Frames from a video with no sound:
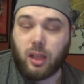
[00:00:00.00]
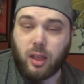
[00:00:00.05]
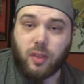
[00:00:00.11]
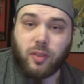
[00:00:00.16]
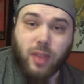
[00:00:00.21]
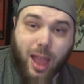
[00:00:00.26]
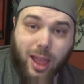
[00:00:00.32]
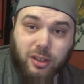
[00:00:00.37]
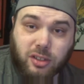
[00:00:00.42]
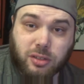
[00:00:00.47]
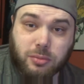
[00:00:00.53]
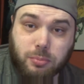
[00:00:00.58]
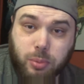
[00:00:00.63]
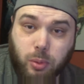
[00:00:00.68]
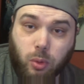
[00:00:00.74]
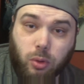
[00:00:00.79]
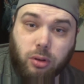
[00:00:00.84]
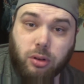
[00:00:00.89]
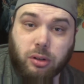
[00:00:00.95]
And that's
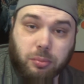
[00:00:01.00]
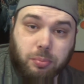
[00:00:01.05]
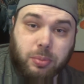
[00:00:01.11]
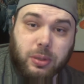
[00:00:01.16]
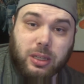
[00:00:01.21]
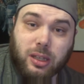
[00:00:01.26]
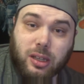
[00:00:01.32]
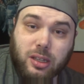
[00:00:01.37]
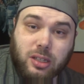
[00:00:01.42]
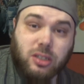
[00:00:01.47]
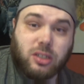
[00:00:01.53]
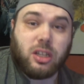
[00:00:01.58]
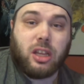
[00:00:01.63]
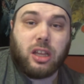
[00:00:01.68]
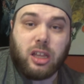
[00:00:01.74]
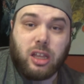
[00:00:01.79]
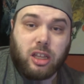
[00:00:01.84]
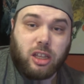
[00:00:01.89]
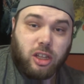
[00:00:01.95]
important, because
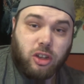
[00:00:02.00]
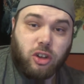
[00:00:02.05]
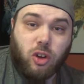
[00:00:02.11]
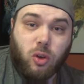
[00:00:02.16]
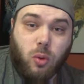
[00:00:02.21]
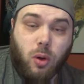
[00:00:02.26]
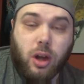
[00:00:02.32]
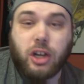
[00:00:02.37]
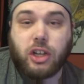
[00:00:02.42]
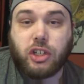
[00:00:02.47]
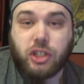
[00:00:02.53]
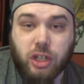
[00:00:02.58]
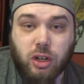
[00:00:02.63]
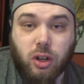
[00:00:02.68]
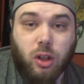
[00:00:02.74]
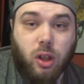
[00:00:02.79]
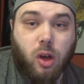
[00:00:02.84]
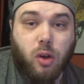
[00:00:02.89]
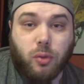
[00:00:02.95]
you don't want to
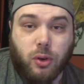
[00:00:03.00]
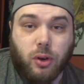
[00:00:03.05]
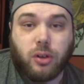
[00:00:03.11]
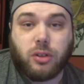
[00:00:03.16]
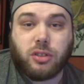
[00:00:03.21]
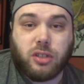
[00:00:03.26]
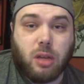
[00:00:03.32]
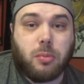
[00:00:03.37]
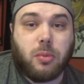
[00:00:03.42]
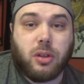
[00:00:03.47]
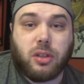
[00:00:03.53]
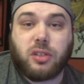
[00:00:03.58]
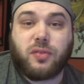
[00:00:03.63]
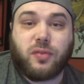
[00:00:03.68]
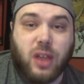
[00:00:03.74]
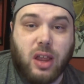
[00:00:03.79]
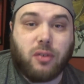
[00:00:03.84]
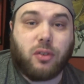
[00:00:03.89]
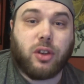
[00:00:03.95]
shit all over someone's
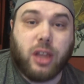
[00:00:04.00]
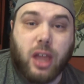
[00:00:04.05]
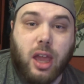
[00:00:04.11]
favorite